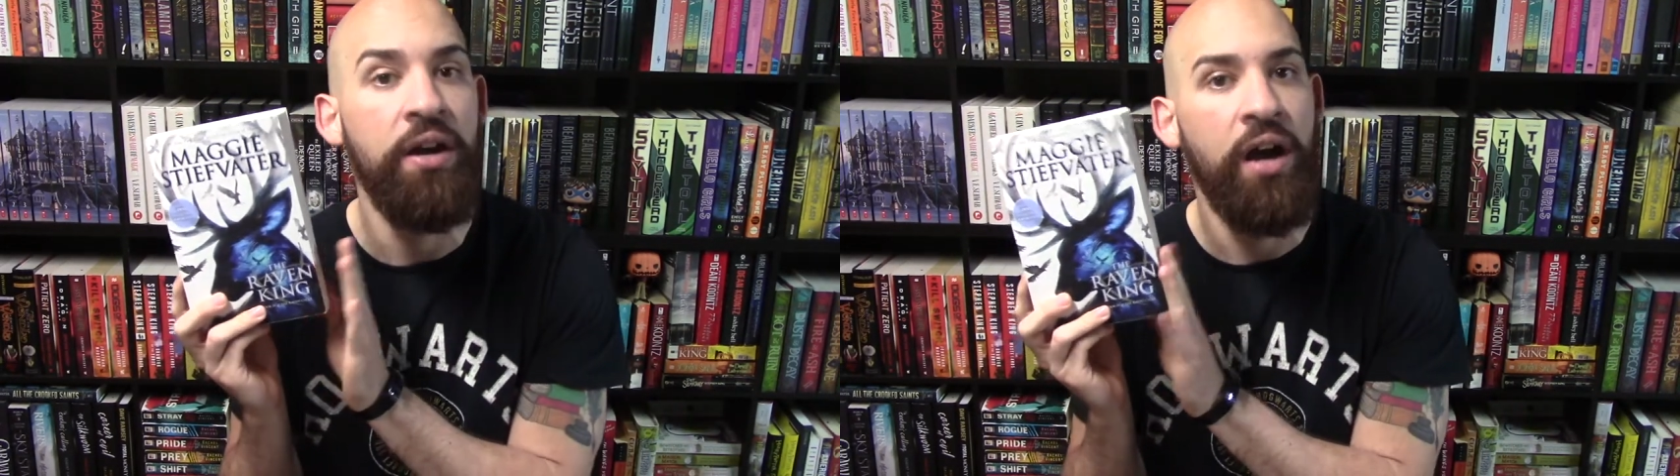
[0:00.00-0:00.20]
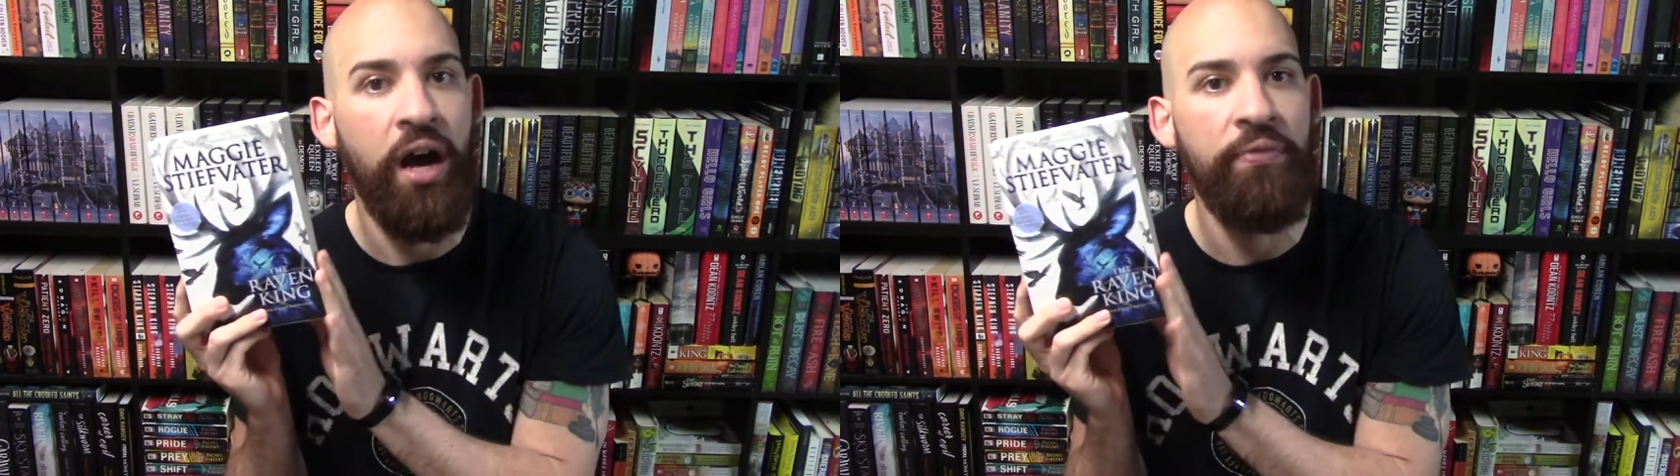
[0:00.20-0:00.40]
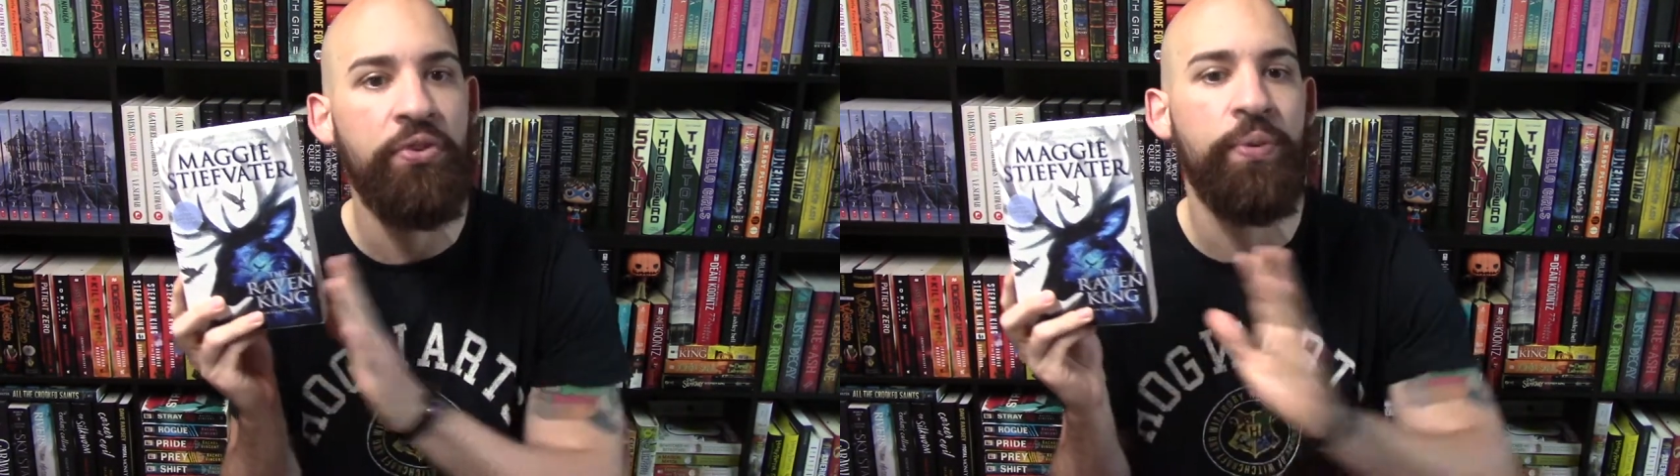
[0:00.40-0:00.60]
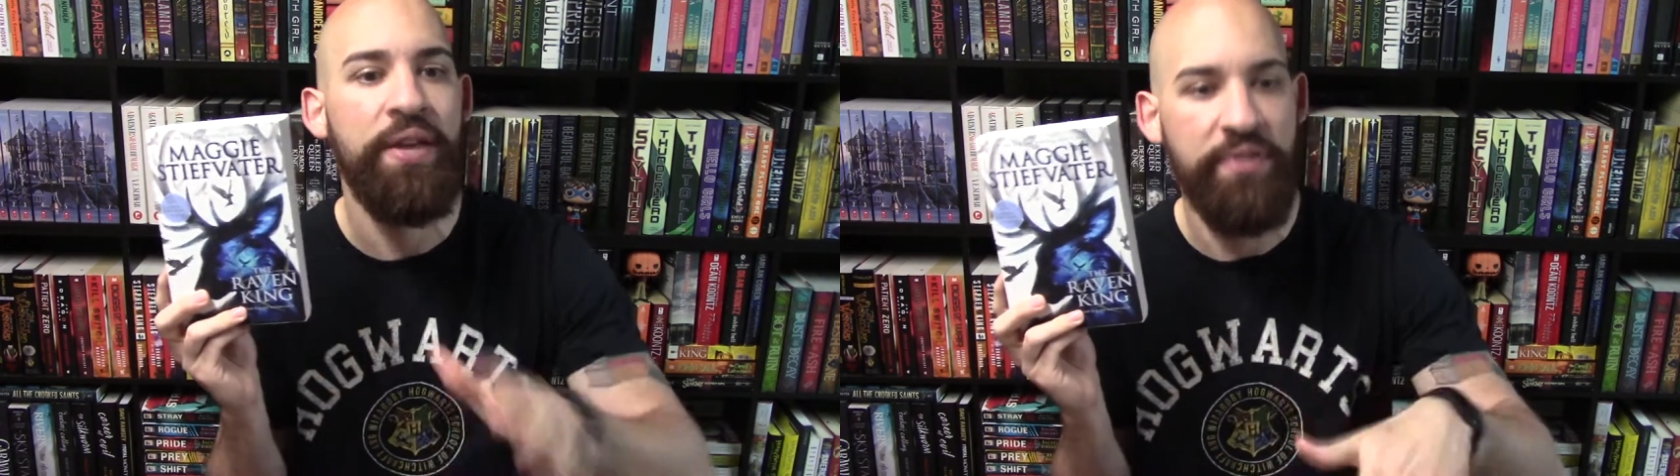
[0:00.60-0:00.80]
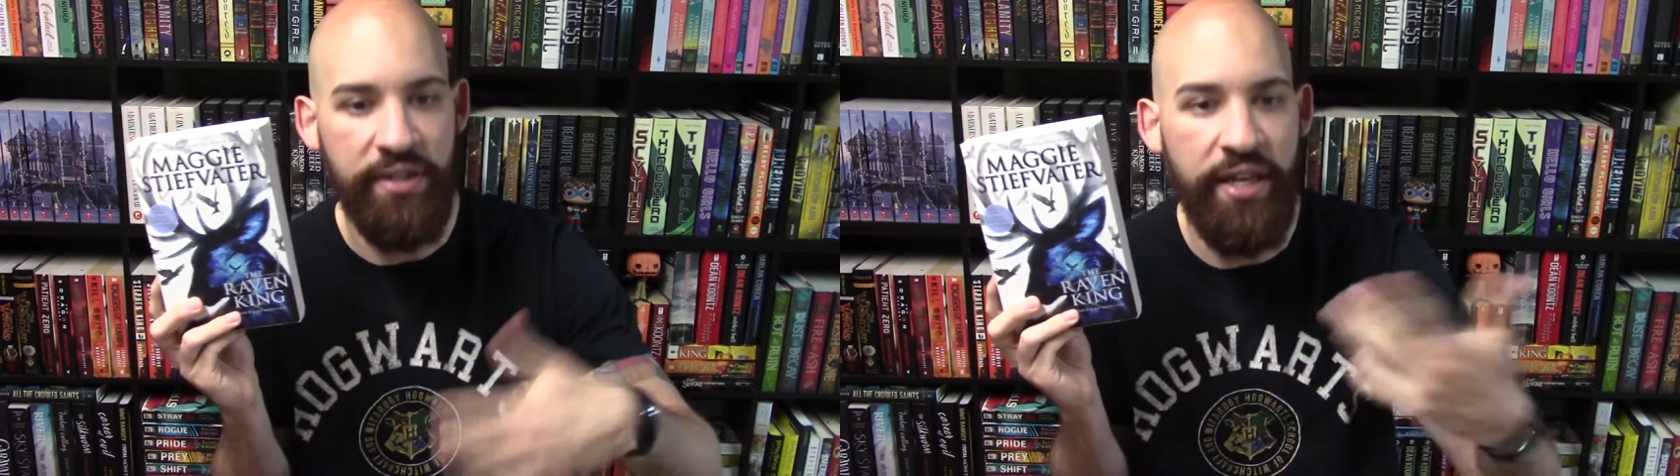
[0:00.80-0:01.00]
of The
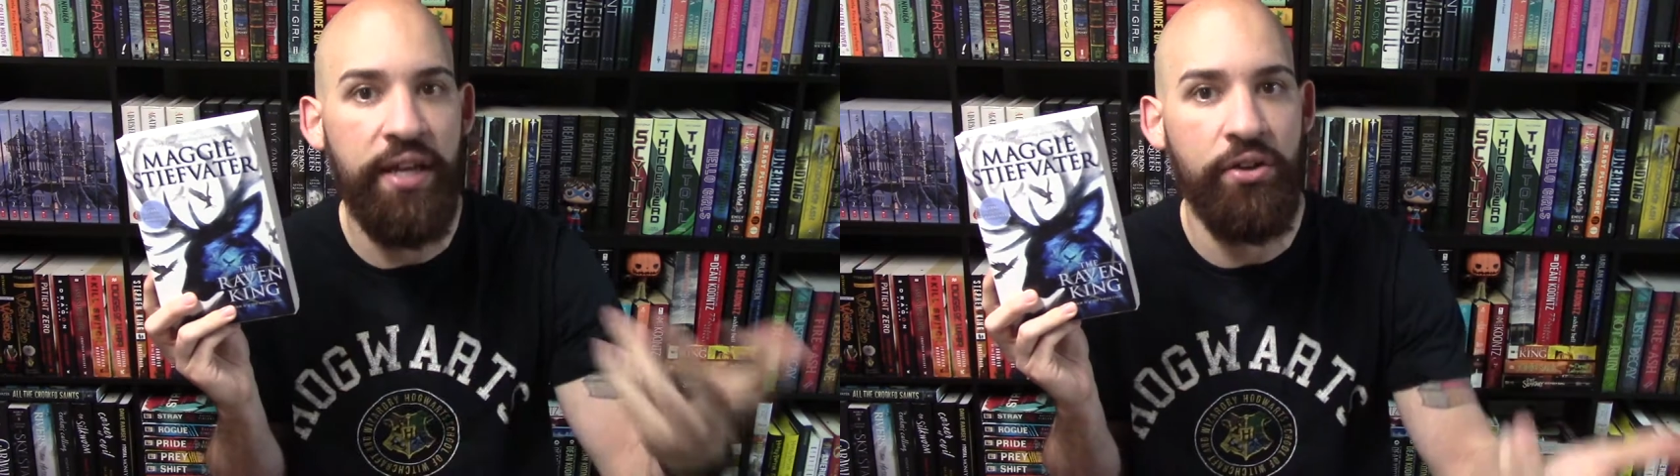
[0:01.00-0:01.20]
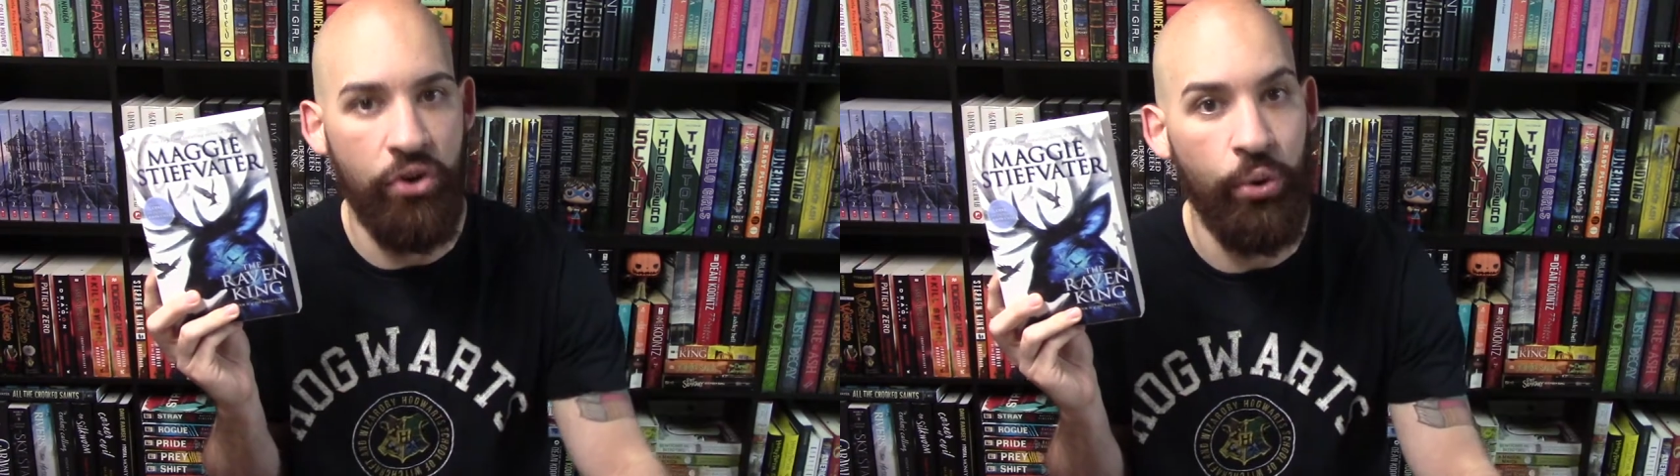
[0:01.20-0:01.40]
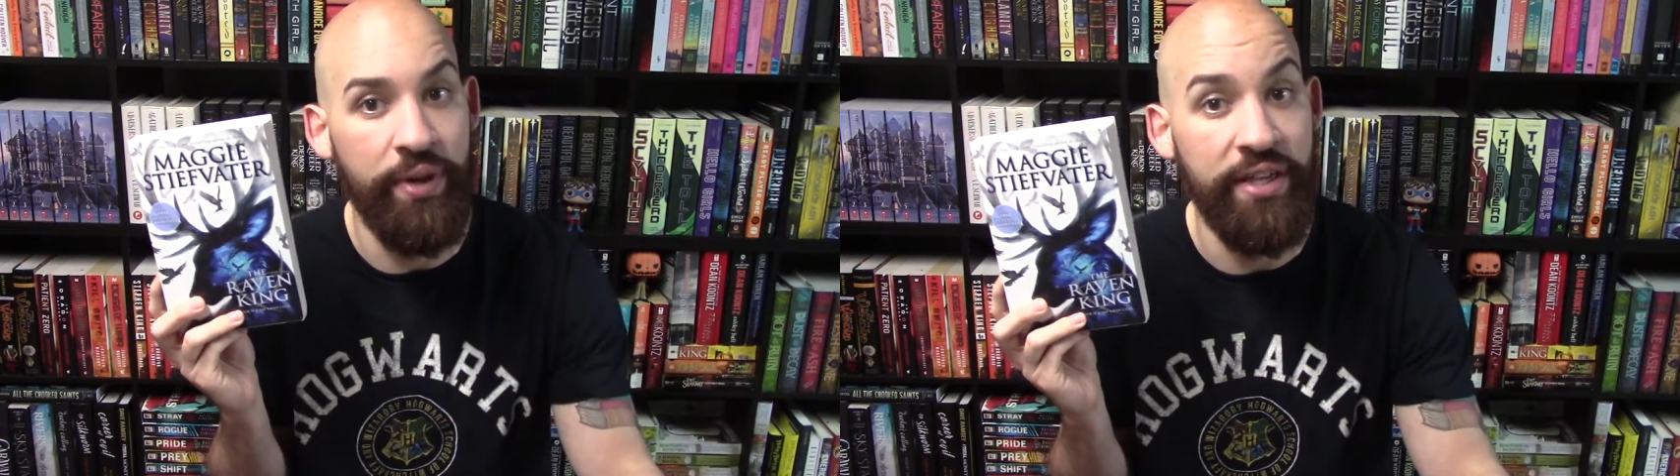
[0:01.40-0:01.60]
Raven King going